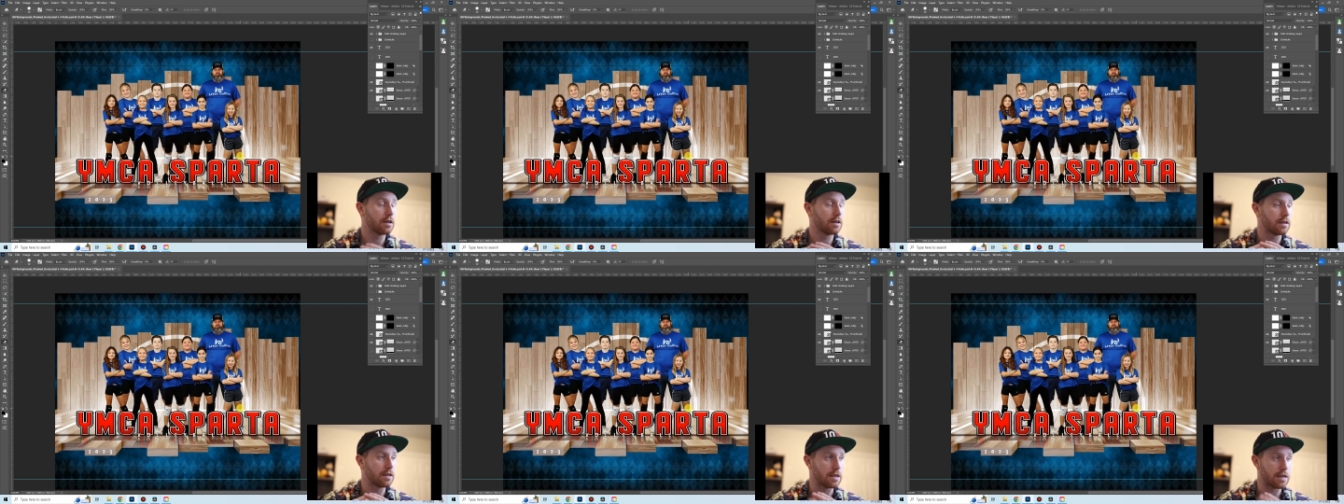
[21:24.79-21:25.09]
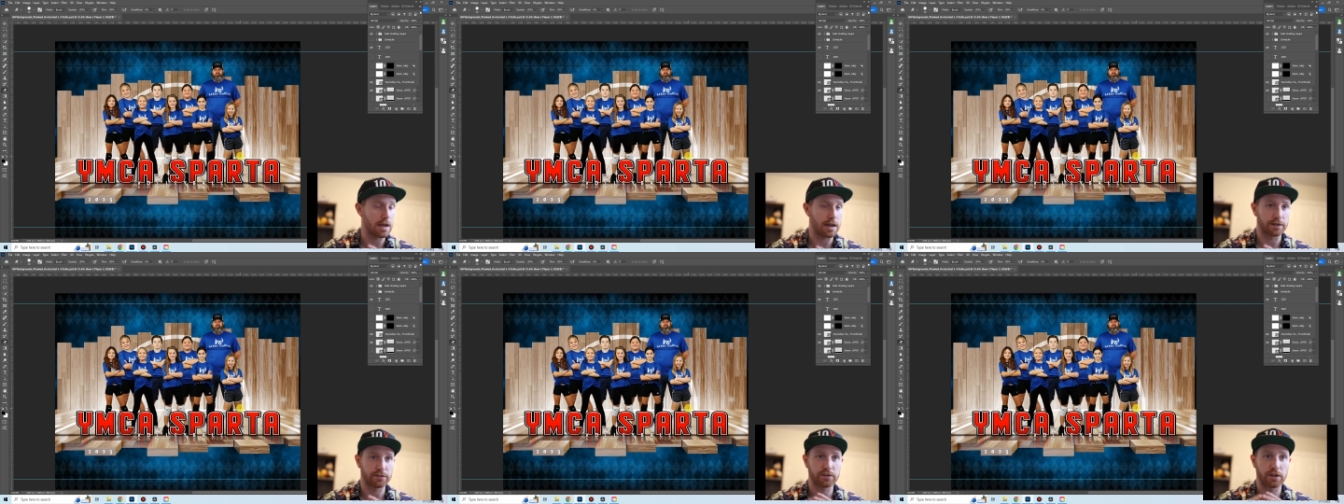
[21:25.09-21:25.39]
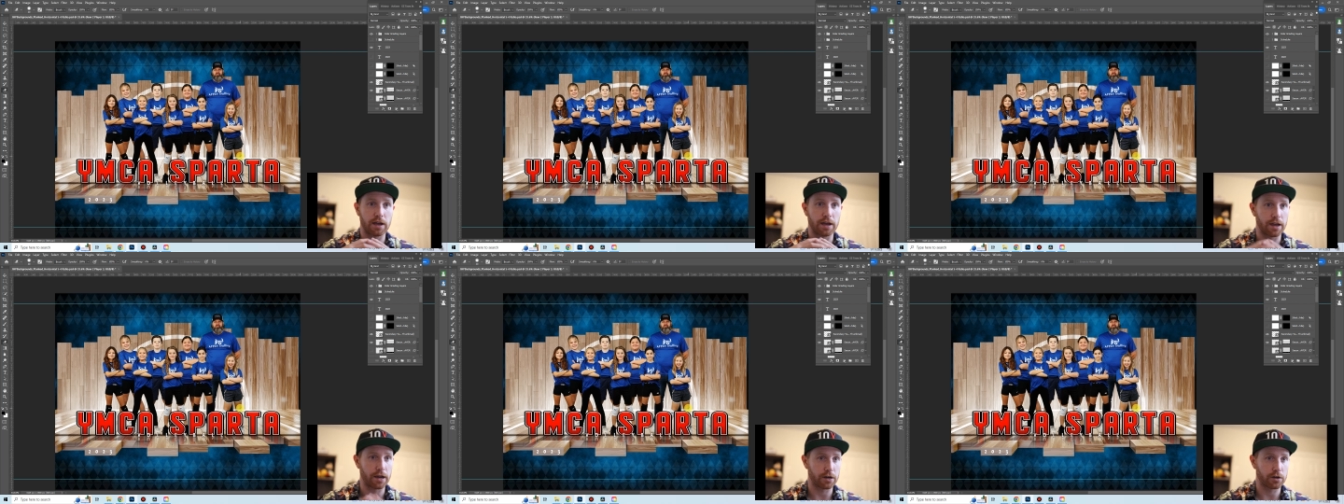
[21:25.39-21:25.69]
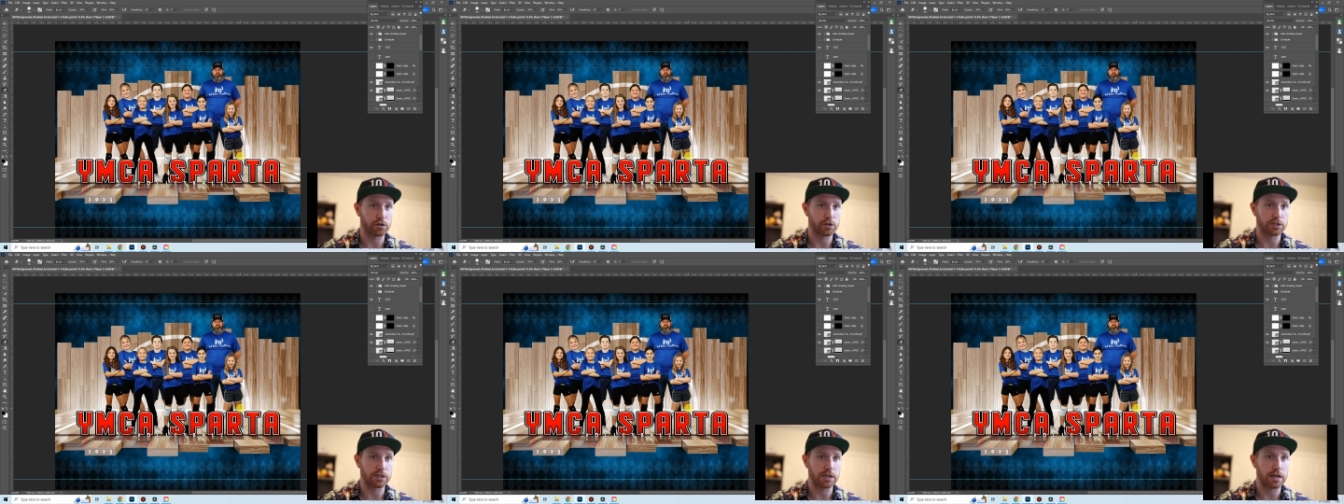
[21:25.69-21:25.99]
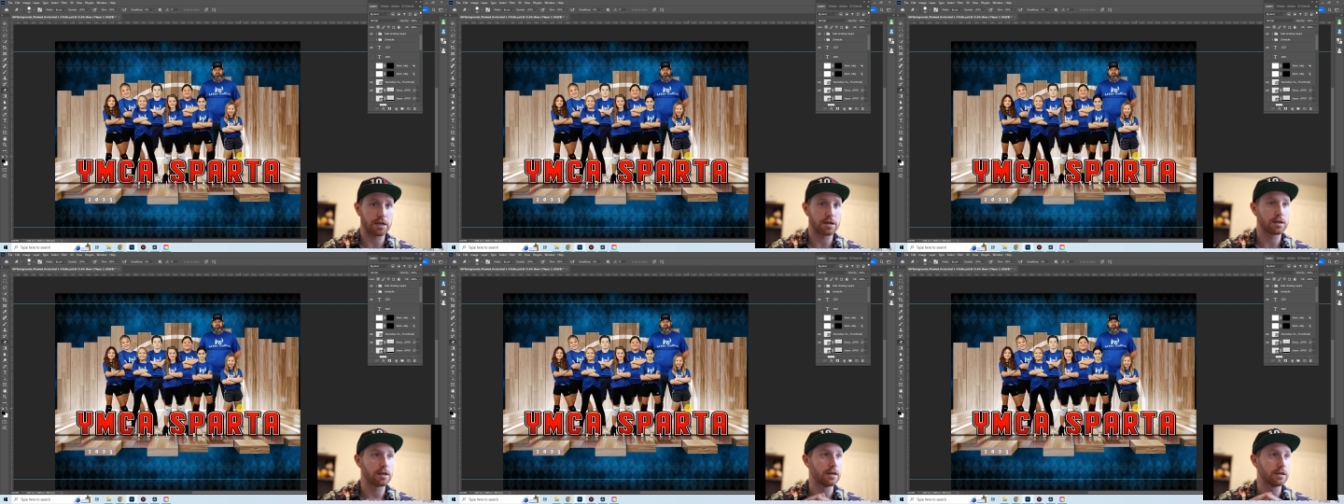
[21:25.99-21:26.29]
Yes, I
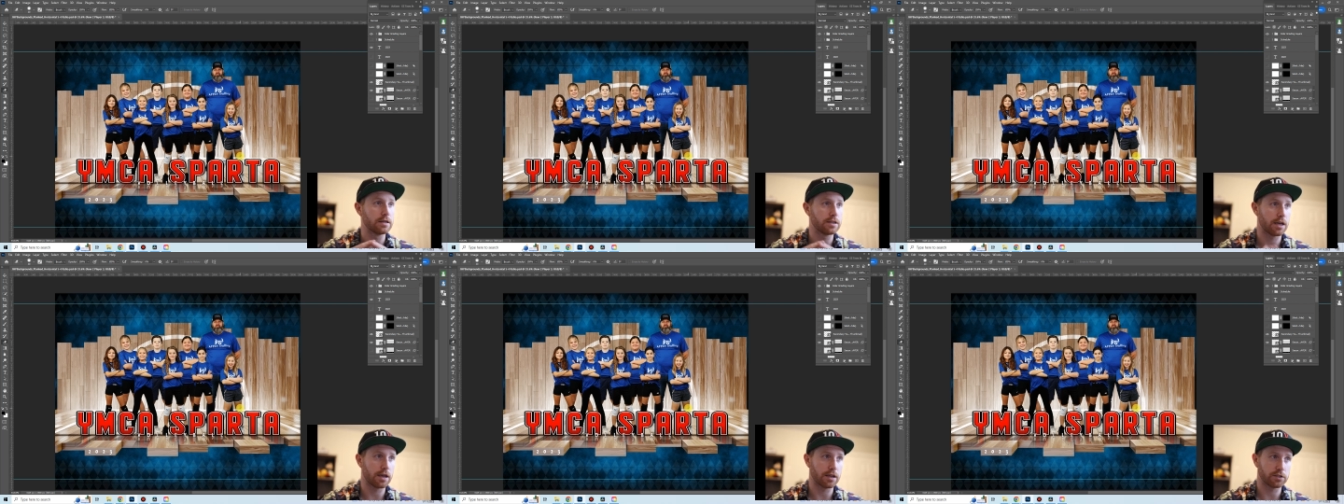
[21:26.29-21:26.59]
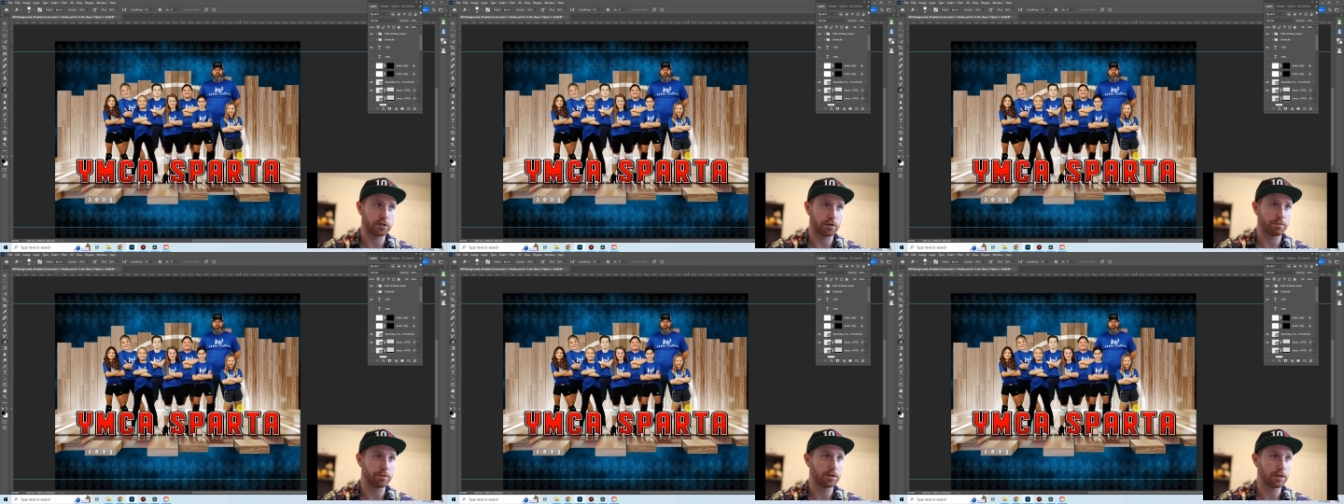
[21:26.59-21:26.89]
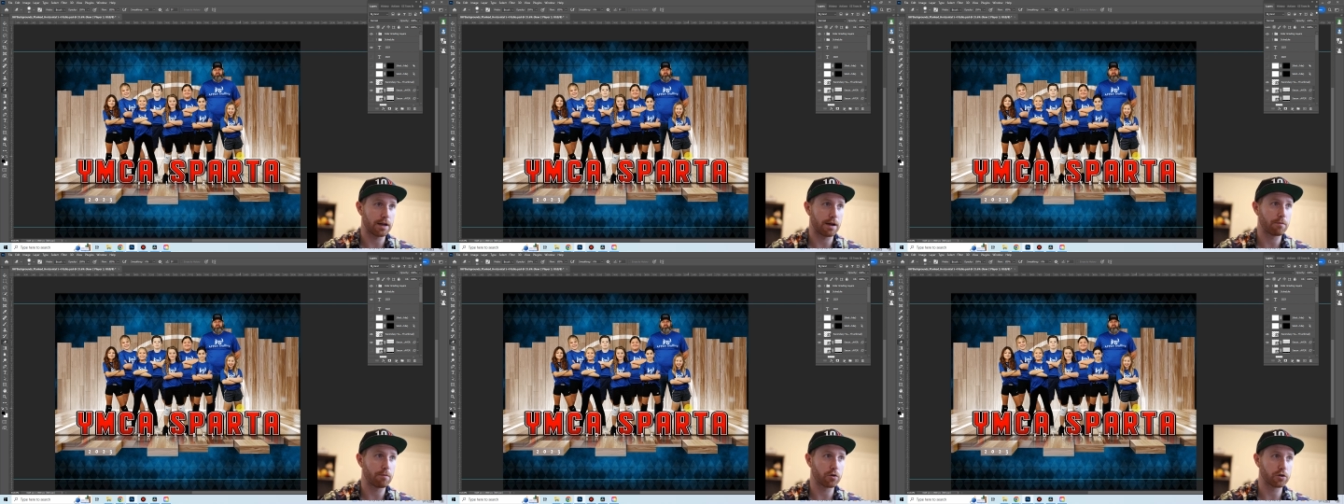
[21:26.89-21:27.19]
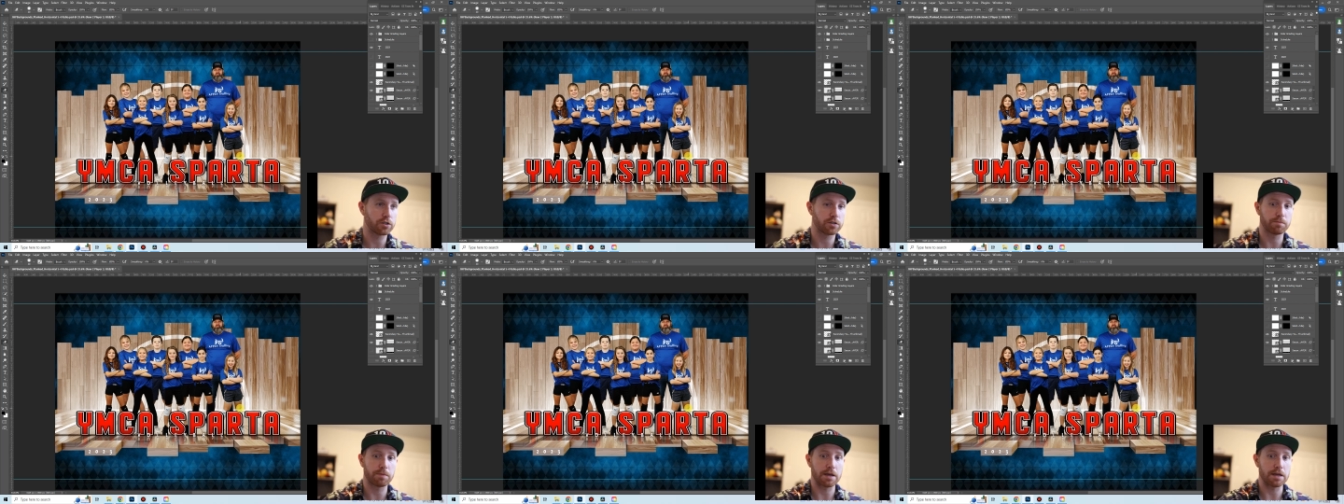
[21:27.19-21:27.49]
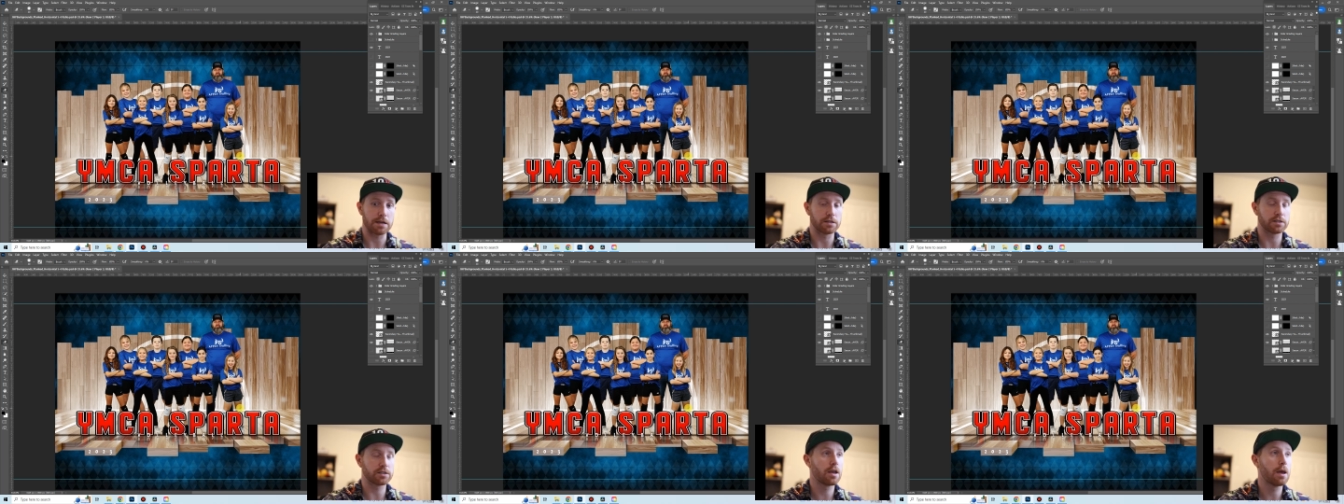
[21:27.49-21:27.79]
understand it takes up a lot more
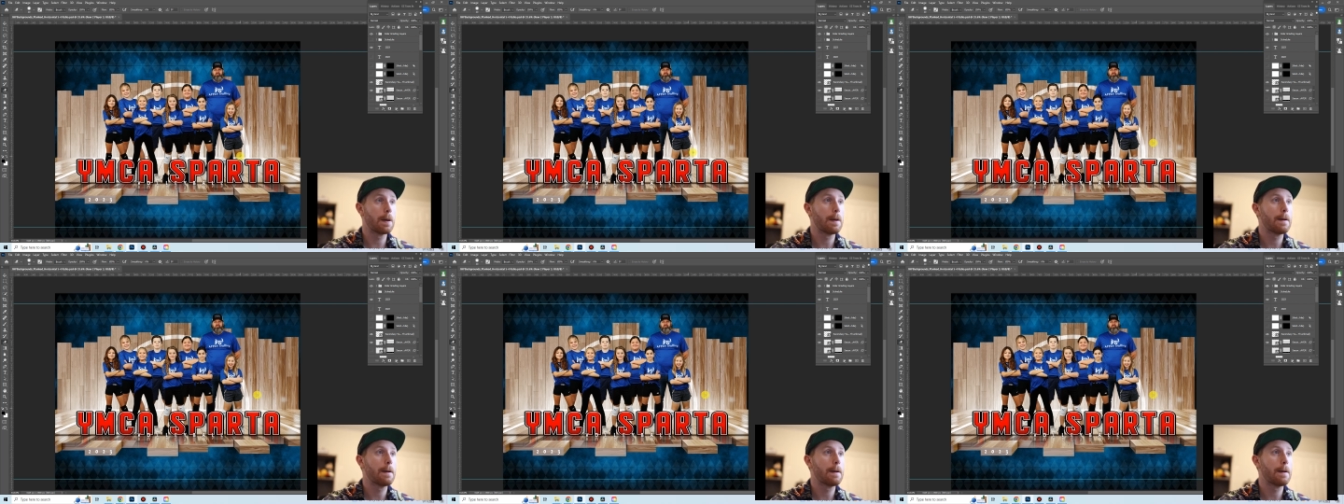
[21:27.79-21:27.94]
space,